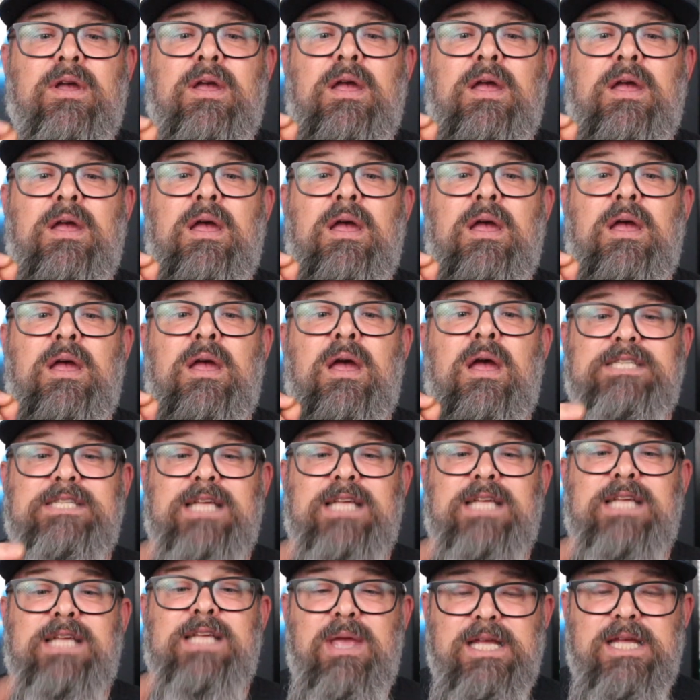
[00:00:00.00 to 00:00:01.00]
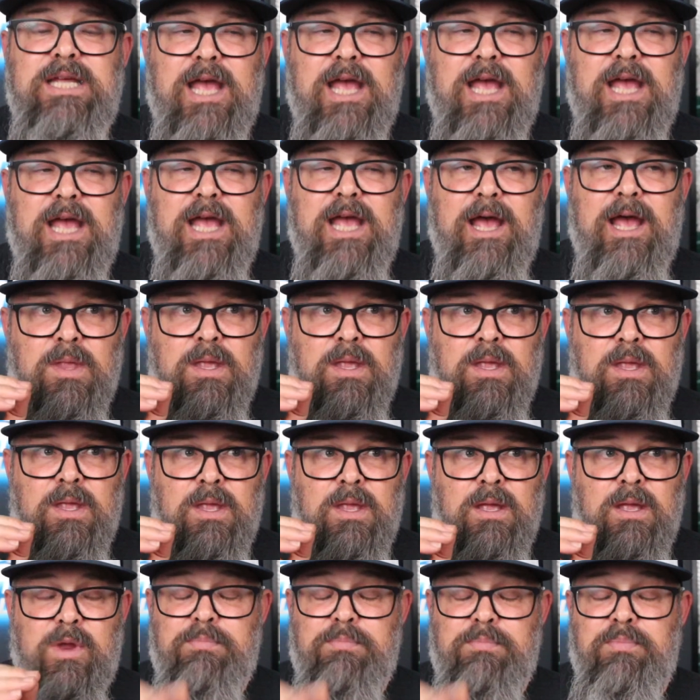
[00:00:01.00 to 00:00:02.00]
Send me a DM with
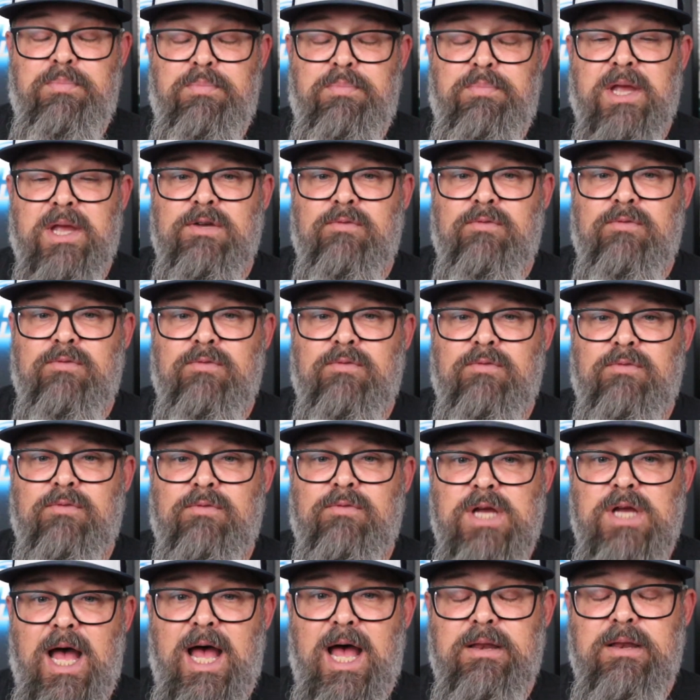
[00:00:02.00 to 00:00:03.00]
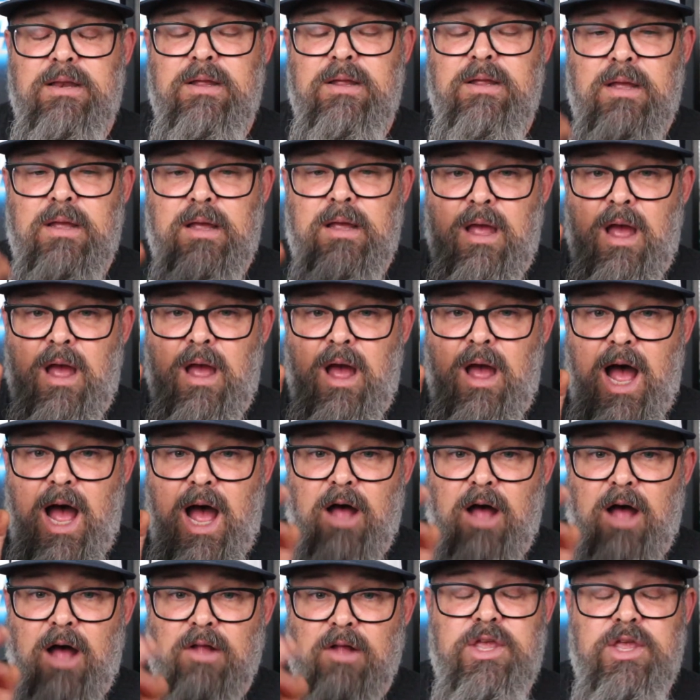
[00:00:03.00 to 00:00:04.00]
pictures of what you got. I'll tell
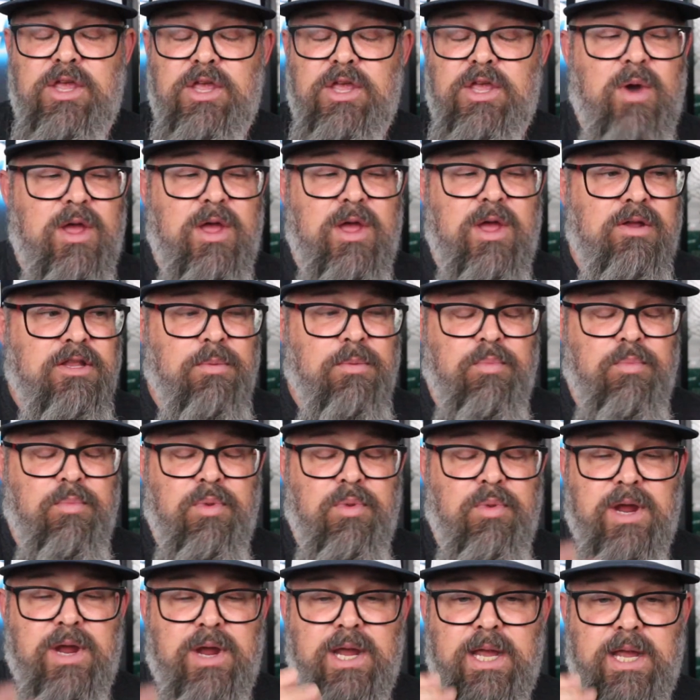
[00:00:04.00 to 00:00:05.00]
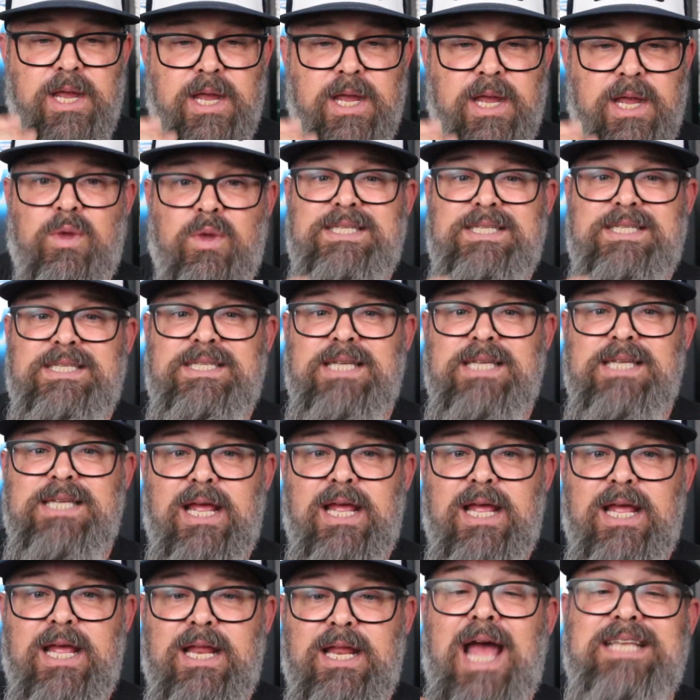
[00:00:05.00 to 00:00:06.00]
you whether or not to bring it in. We sell it.
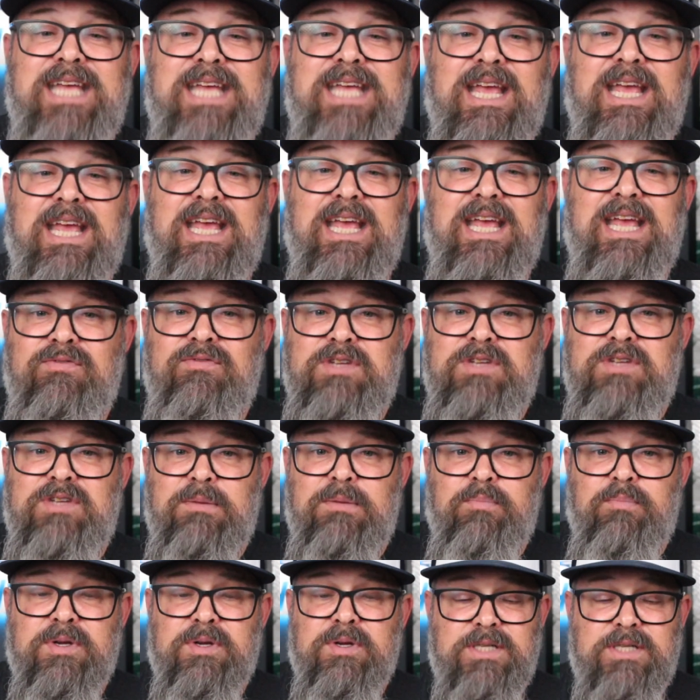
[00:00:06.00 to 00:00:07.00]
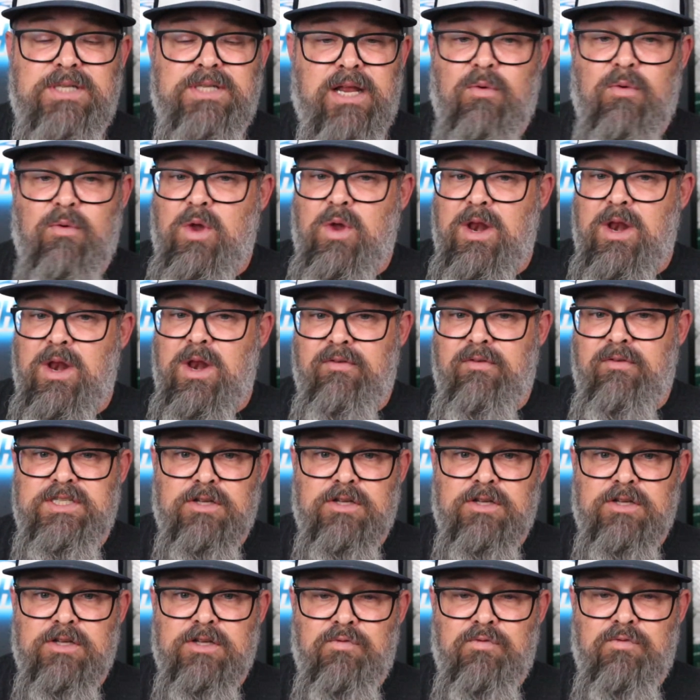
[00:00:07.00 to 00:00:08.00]
I take 15% of whatever it sells
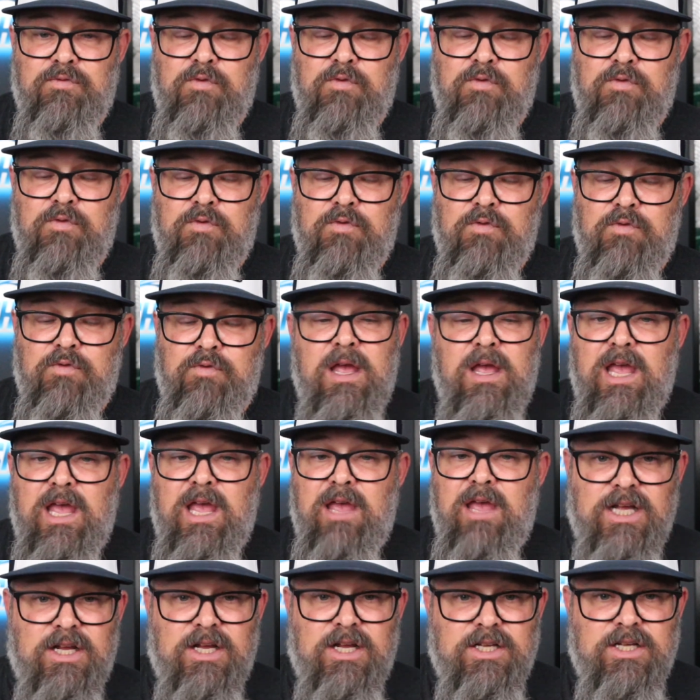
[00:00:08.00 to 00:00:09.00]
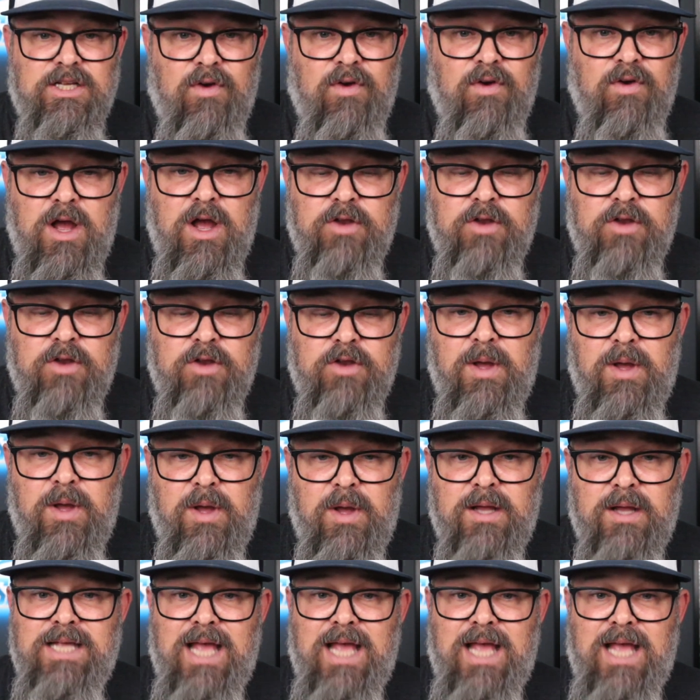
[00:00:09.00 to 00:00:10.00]
for. If it sells for $100,
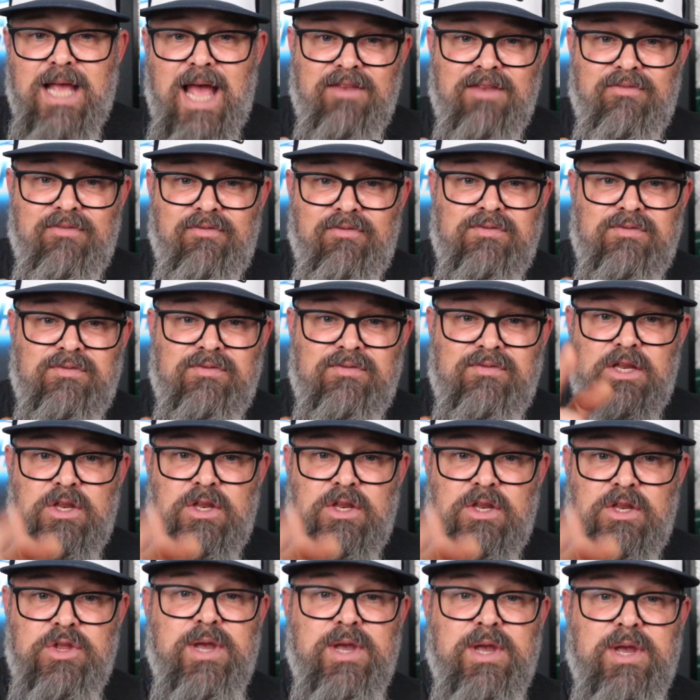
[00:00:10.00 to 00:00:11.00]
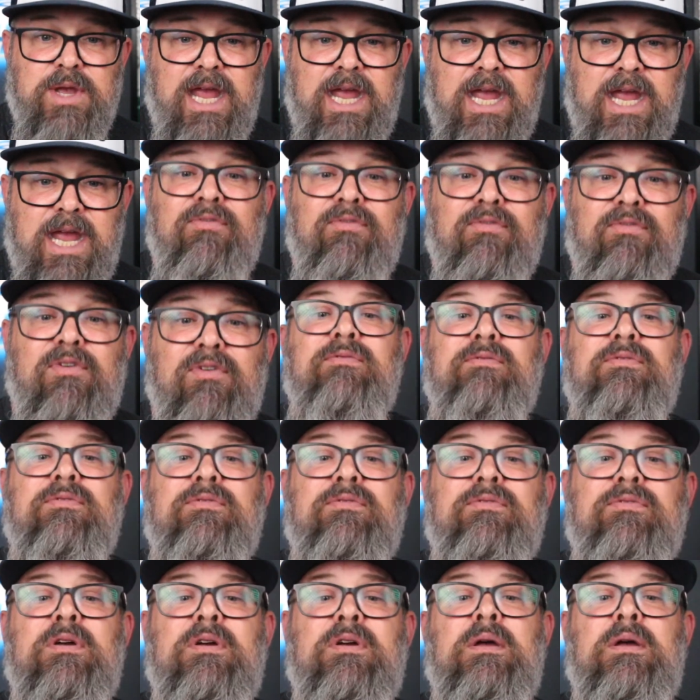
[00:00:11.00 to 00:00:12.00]
I get 15. You get 85.
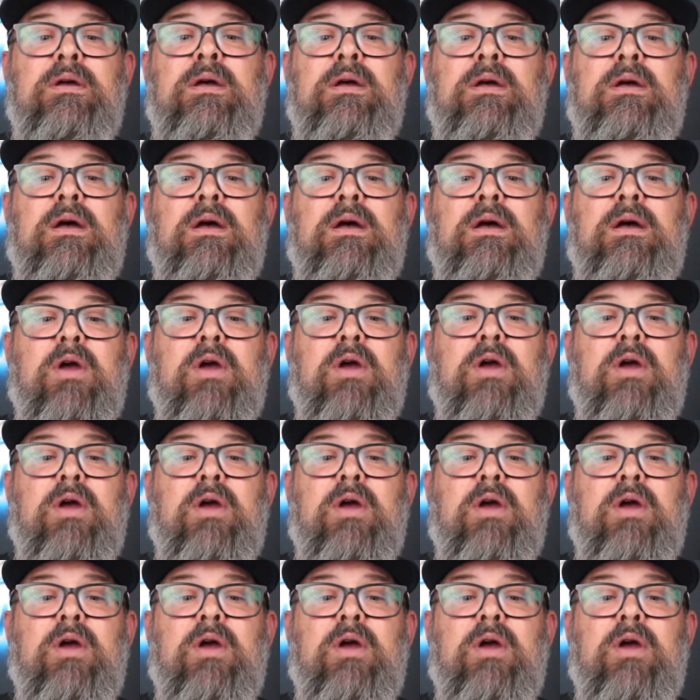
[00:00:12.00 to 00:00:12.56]
All right.